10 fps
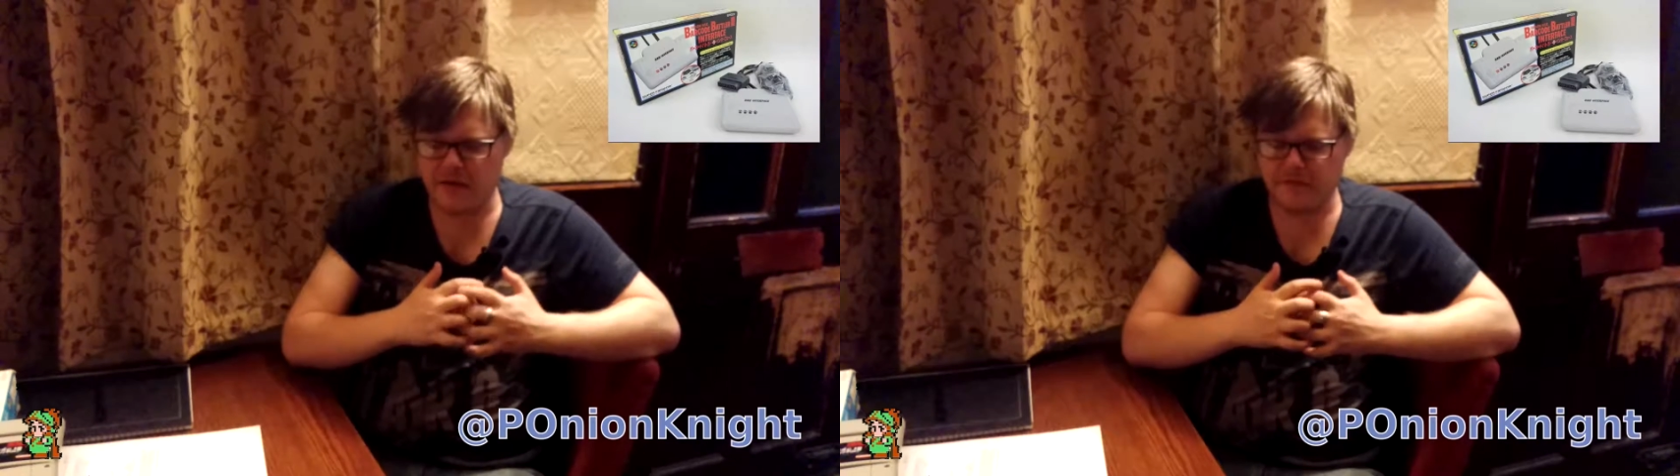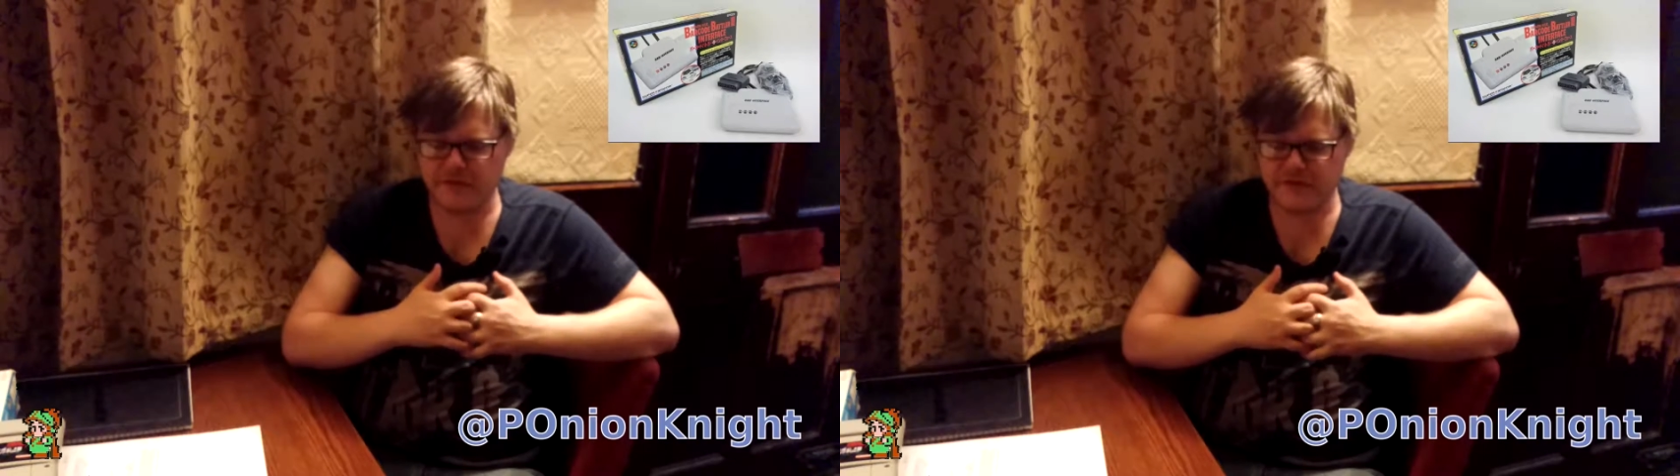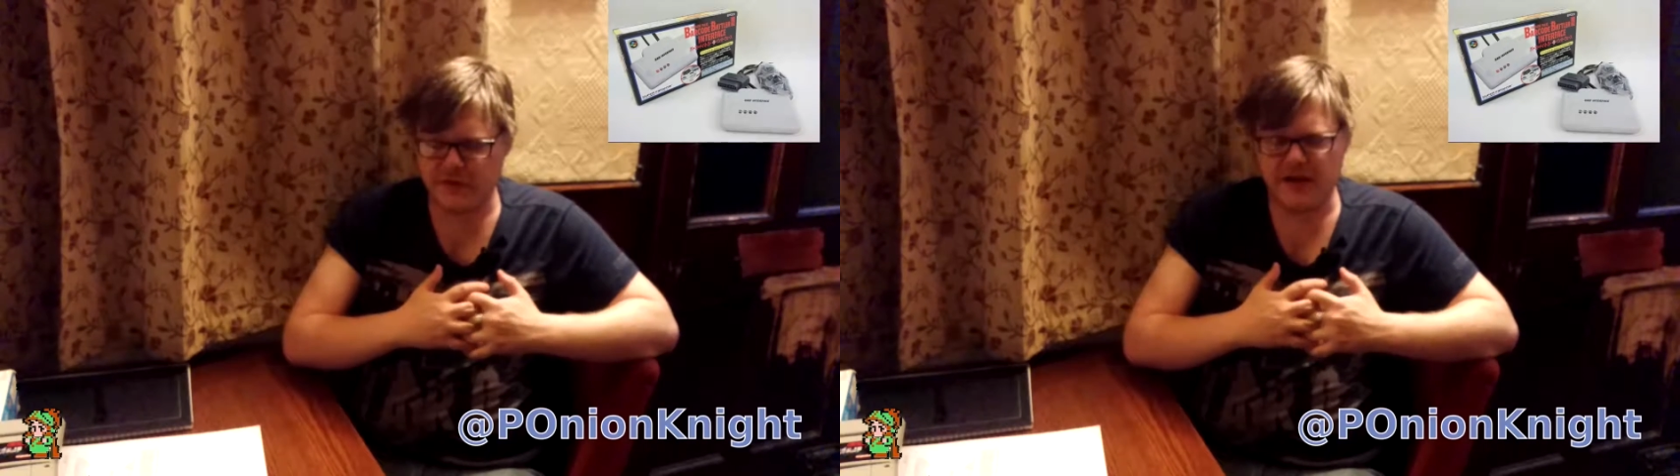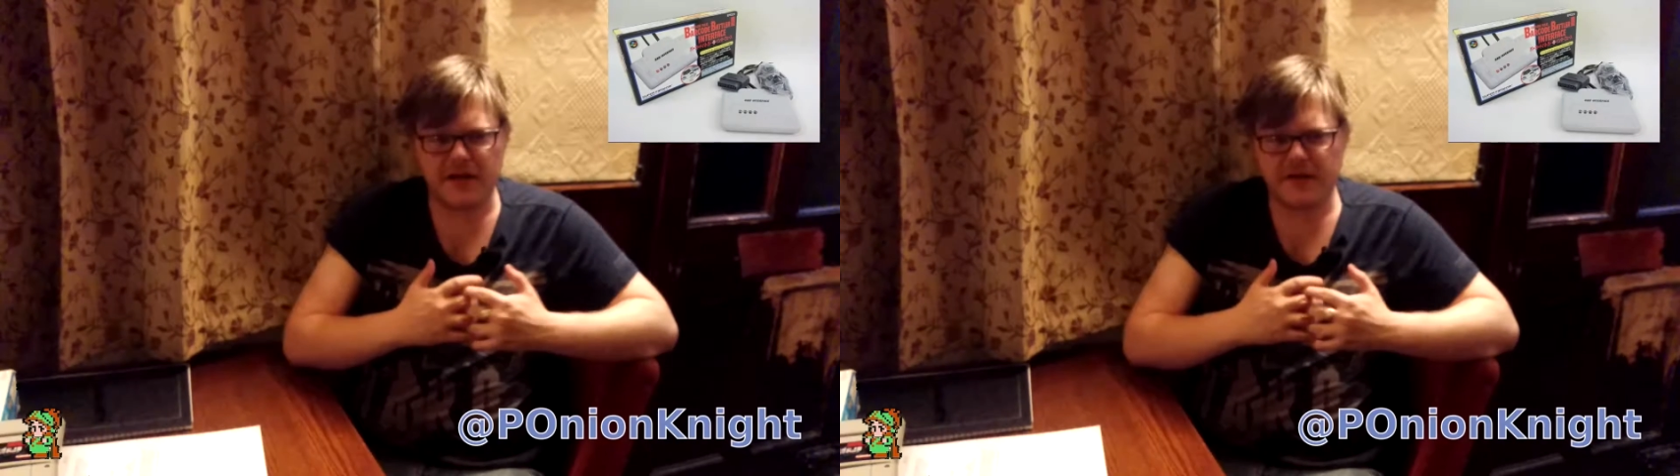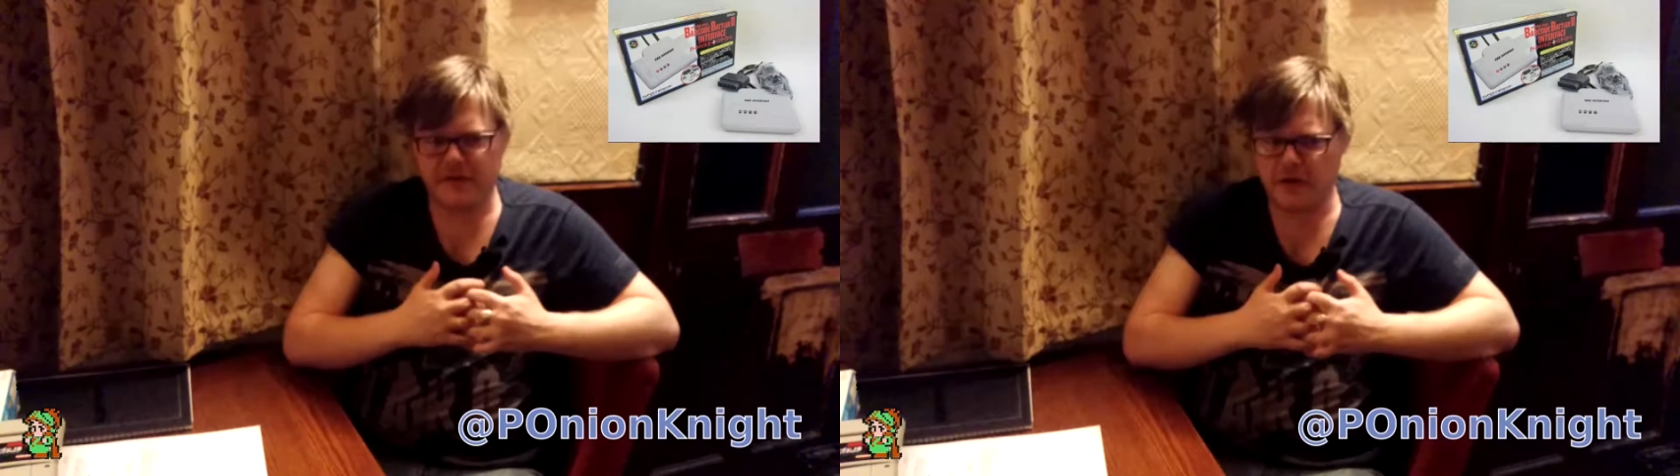on for 20
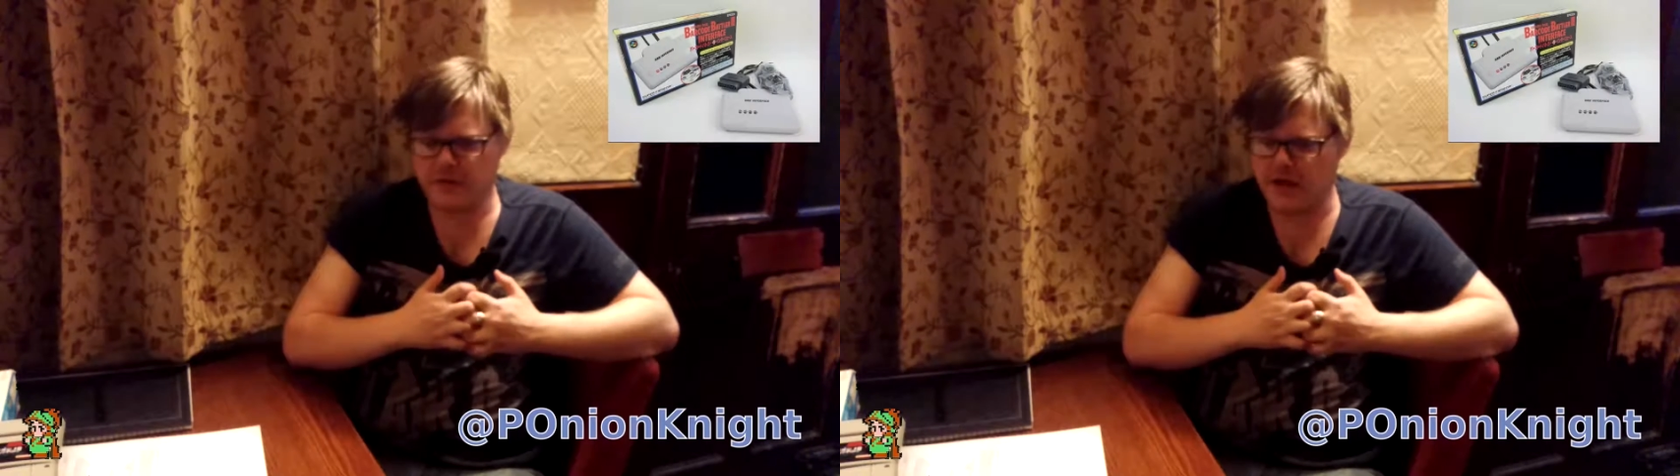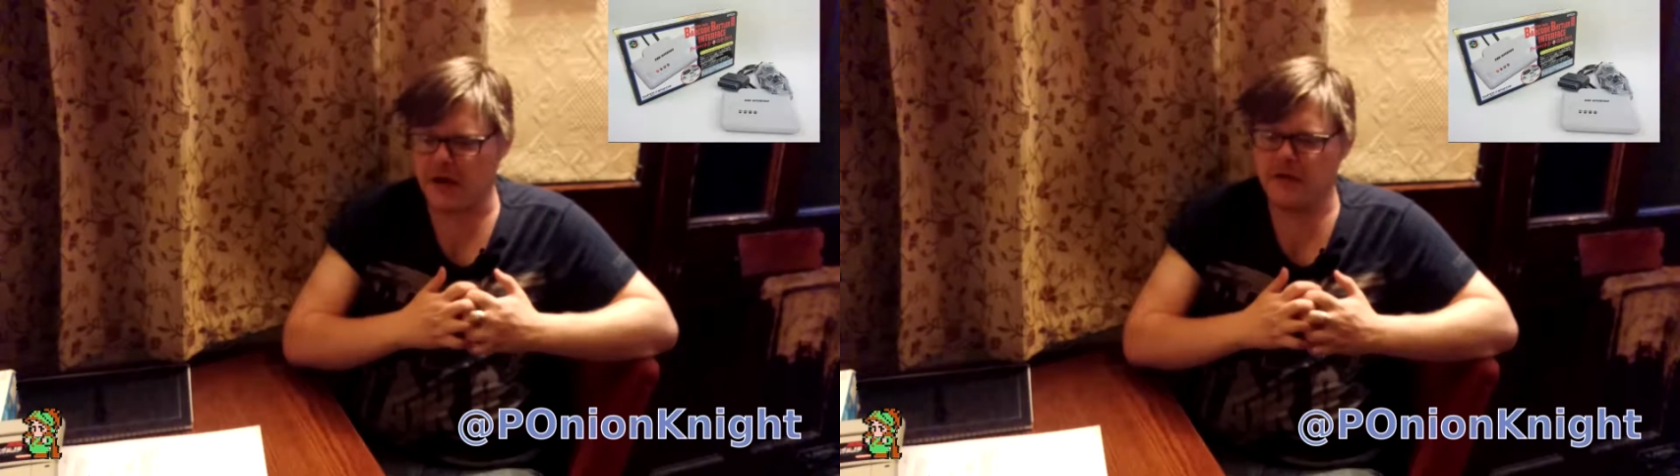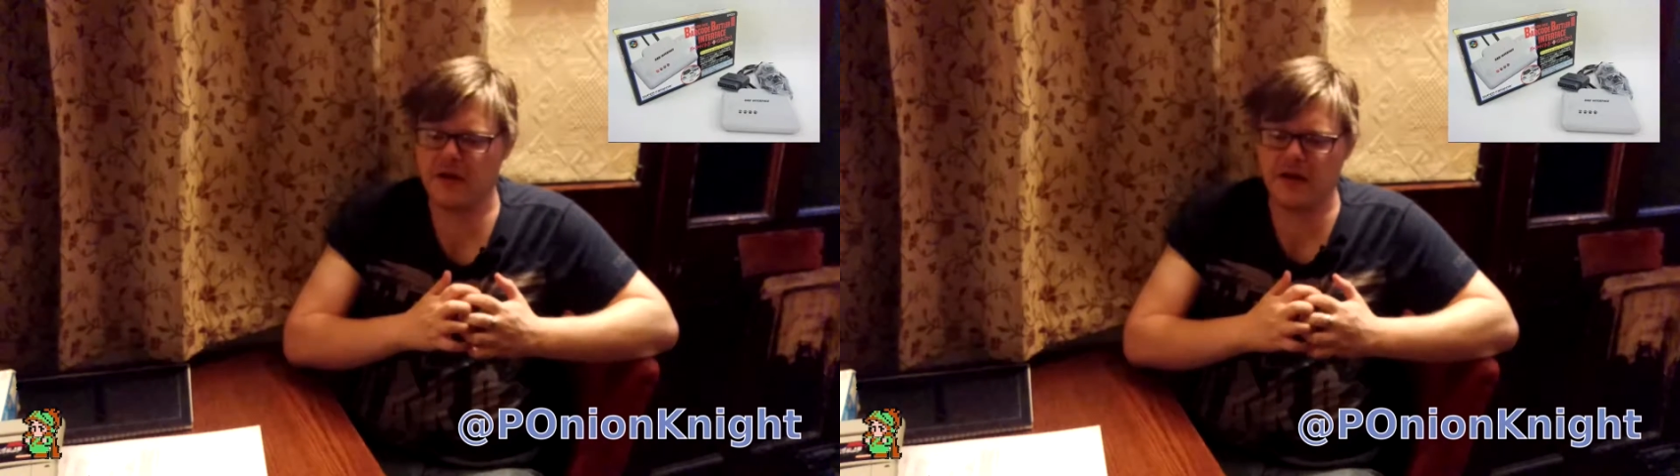years old now.